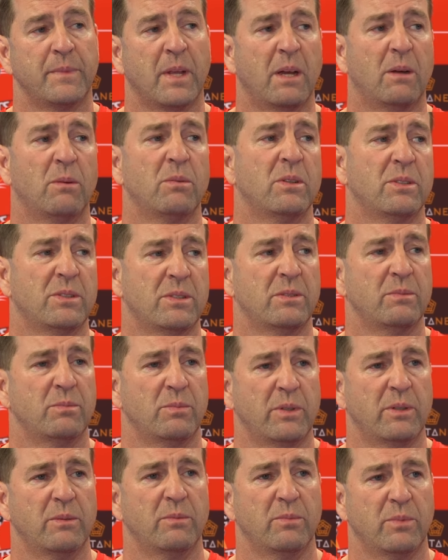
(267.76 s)
Yeah, well,
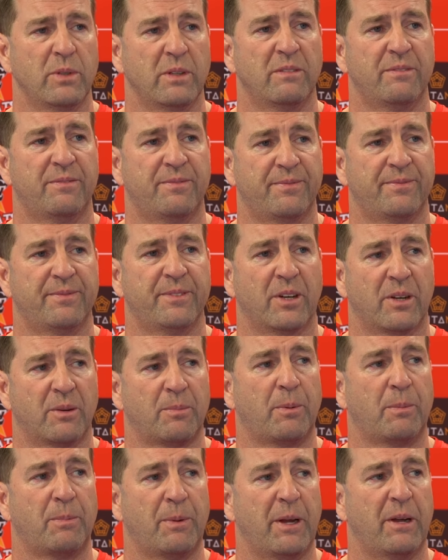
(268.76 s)
we've got to
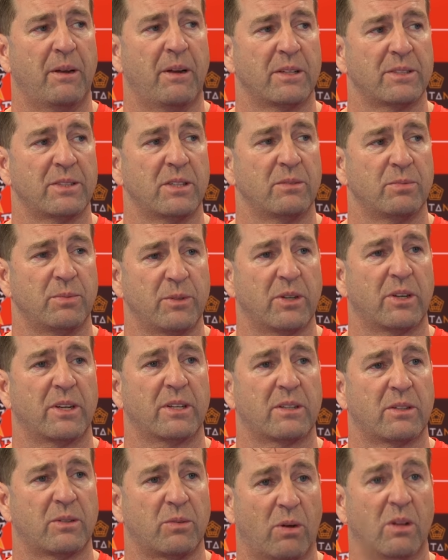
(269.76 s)
prepare ourselves. We've got
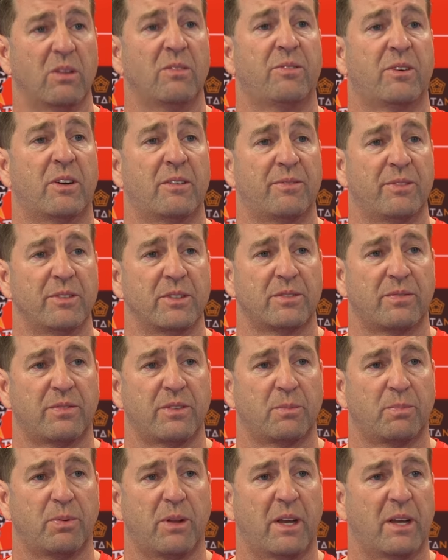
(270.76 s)
to qualify first for
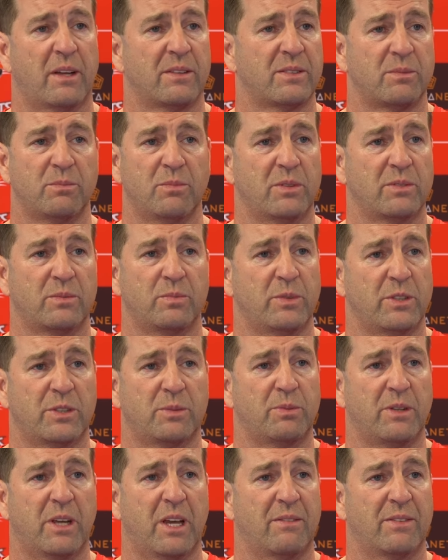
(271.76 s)
the playoffs, and
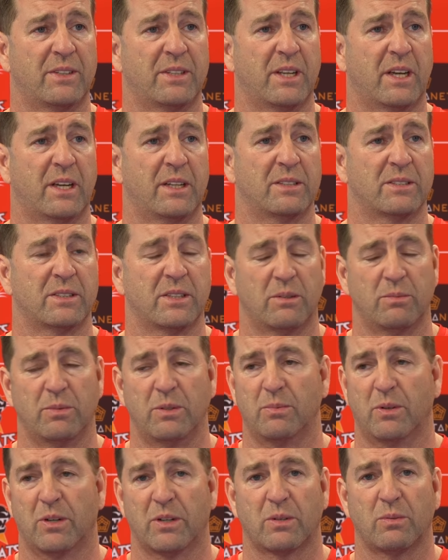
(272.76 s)
which we haven't done. So
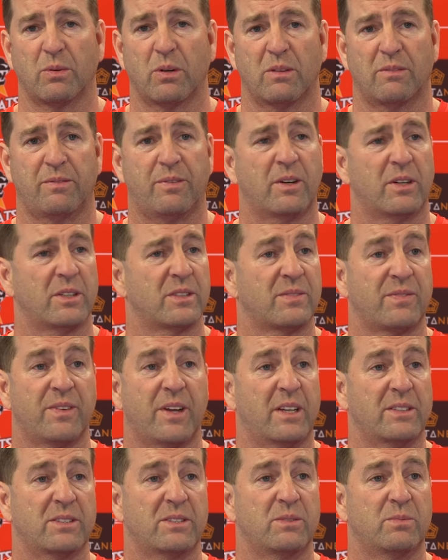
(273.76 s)
we want to qualify as
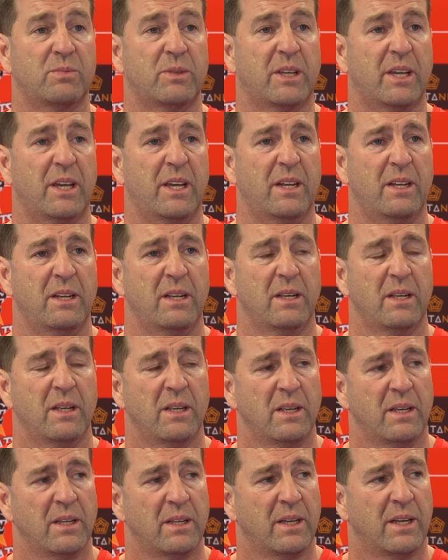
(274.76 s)
fast as we can
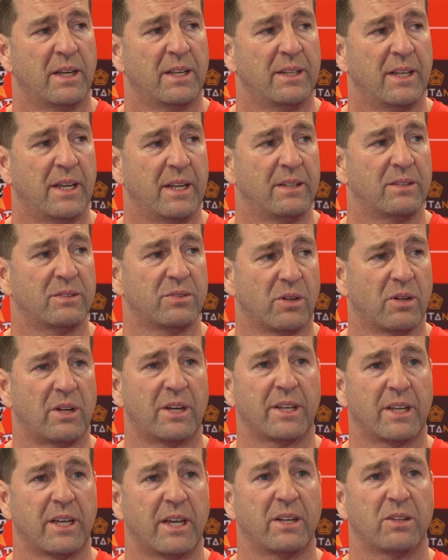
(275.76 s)
and then
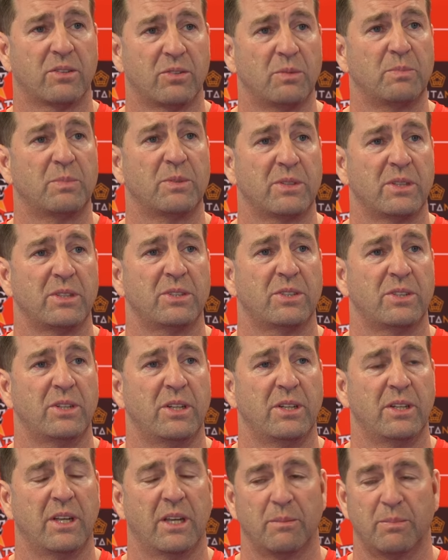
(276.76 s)
trying to get a good position
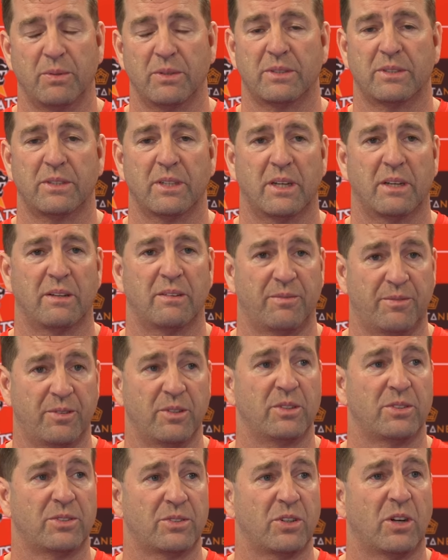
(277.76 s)
in there. But the
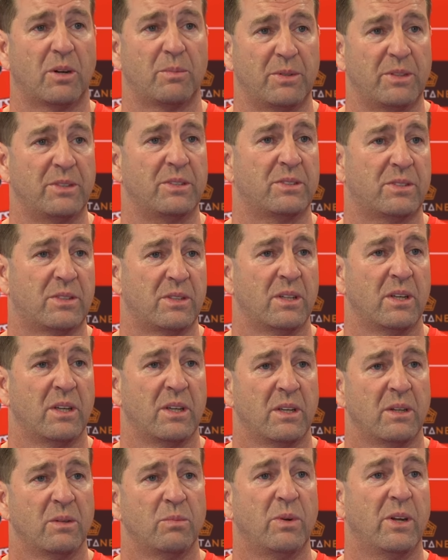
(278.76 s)
first job is
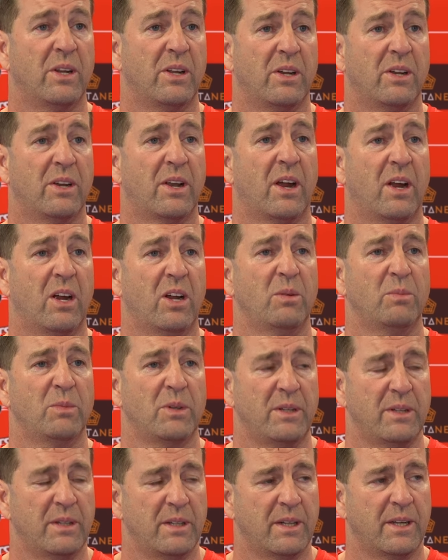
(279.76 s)
winning at home,
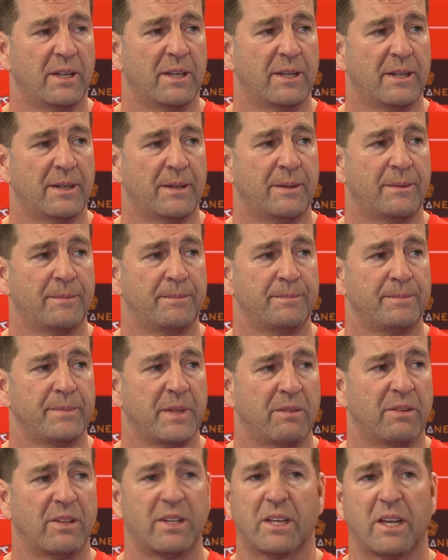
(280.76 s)
and
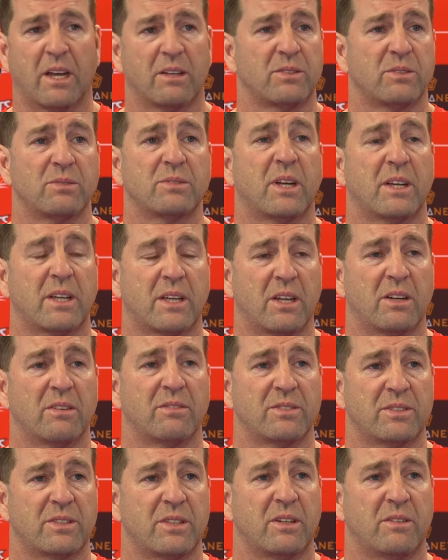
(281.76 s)
everything else will take care
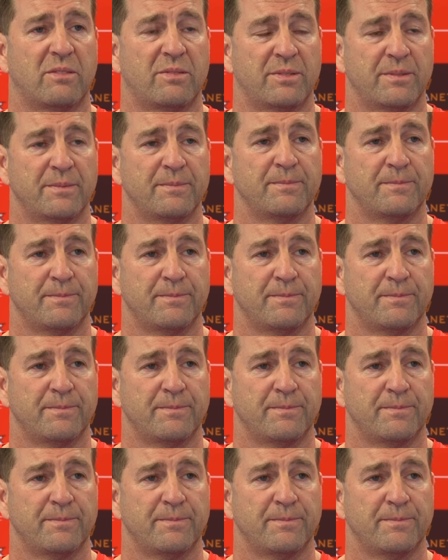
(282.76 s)
of itself.